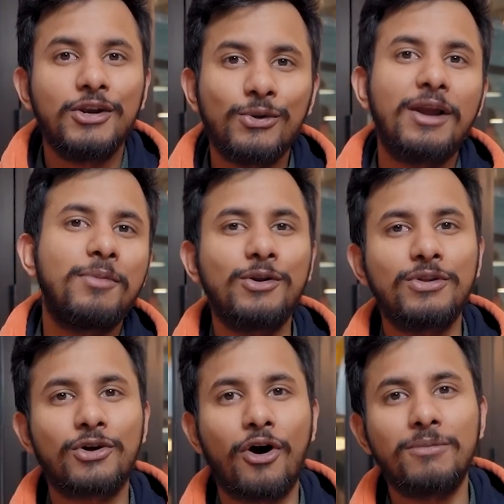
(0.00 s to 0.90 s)
Do let me know
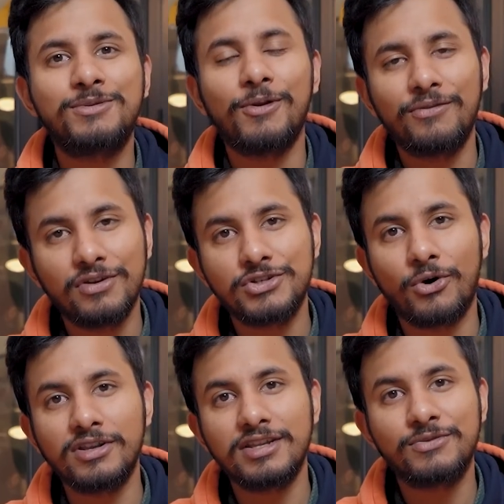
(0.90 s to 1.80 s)
in the comments below if you
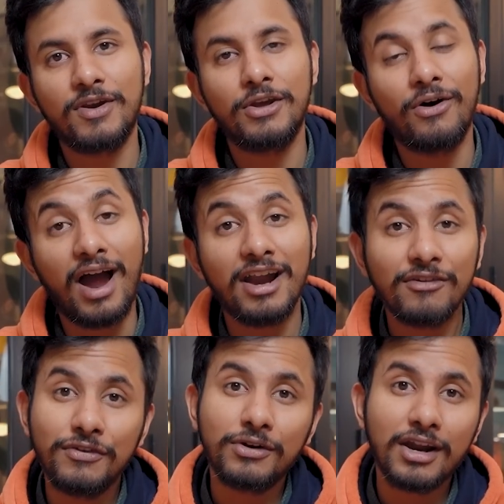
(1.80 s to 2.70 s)
enjoyed this video, and
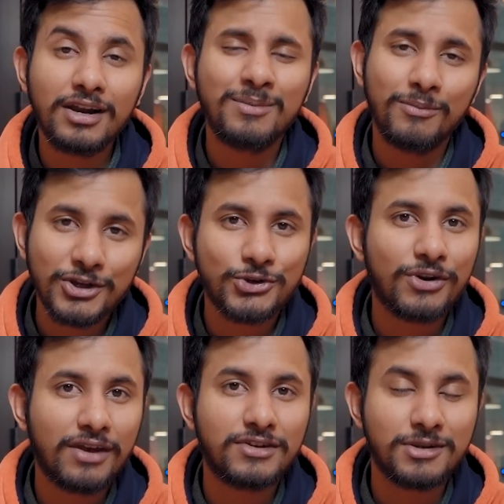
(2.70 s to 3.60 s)
if you did, make sure
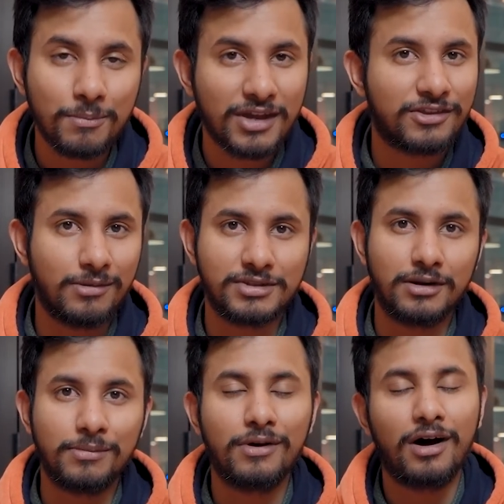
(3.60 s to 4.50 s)
to give us a big thumbs
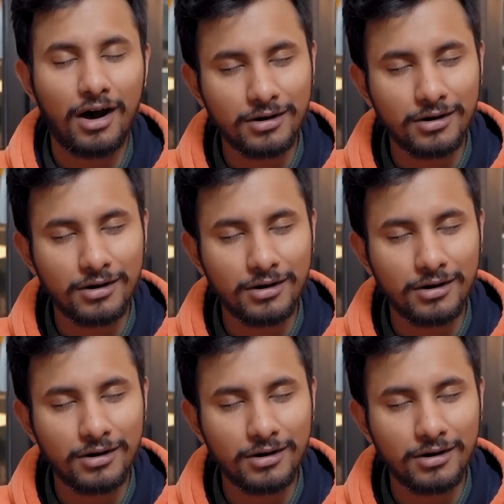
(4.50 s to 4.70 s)
up.